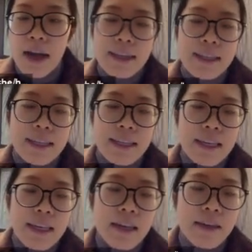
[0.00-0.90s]

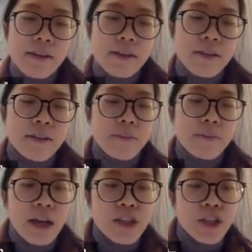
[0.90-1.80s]
IDE include
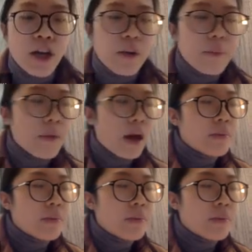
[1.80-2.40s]
PyCharm.